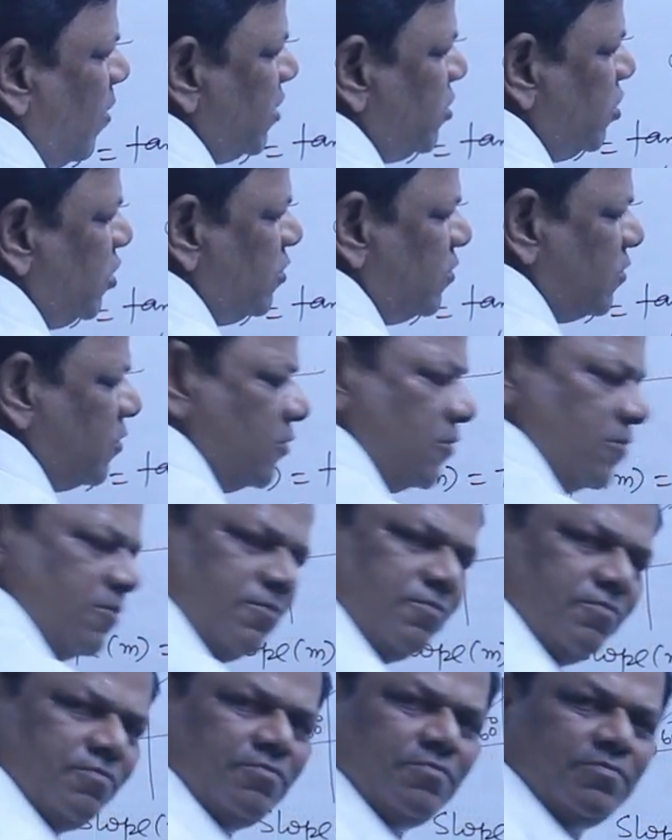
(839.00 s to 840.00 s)
0.
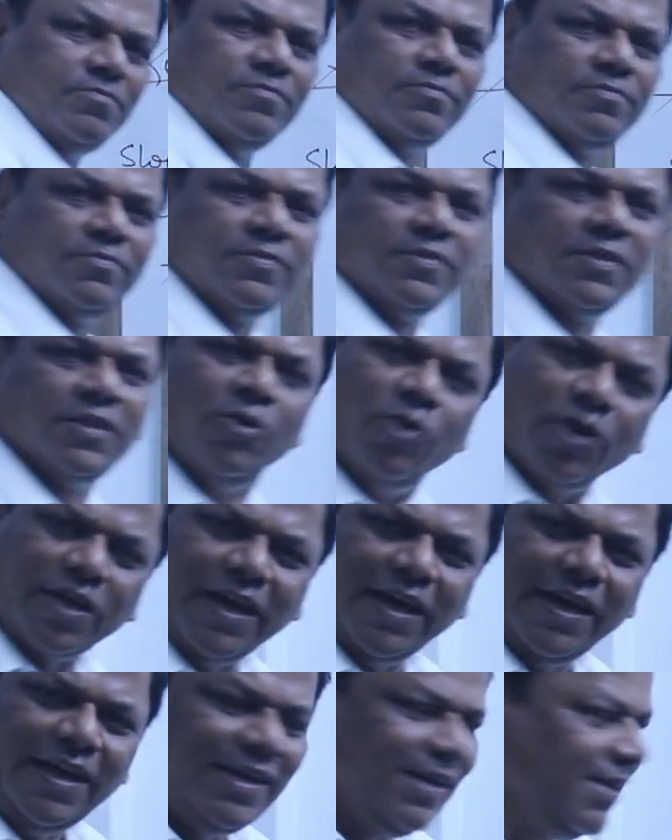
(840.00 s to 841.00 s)

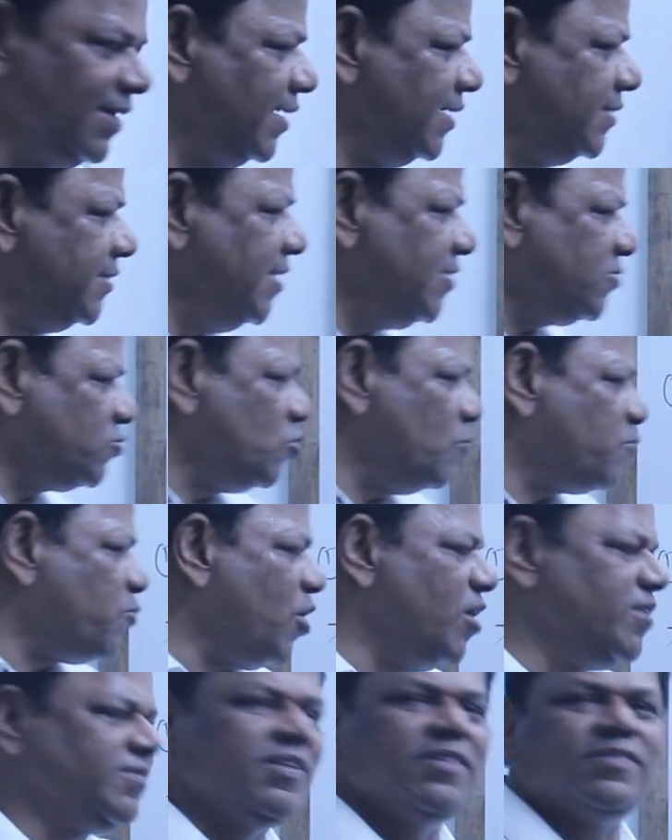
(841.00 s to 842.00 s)
Okay. These 2
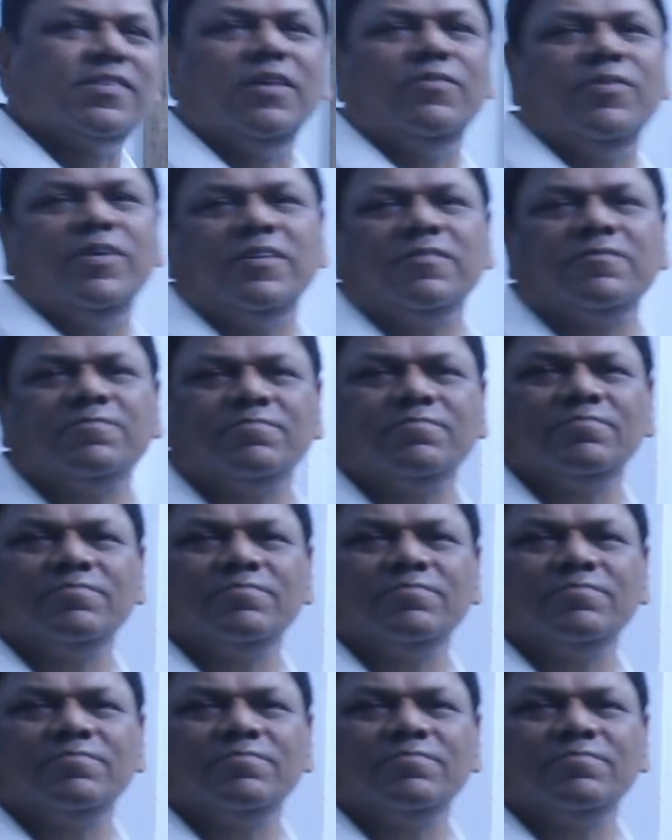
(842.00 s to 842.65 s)
points is given.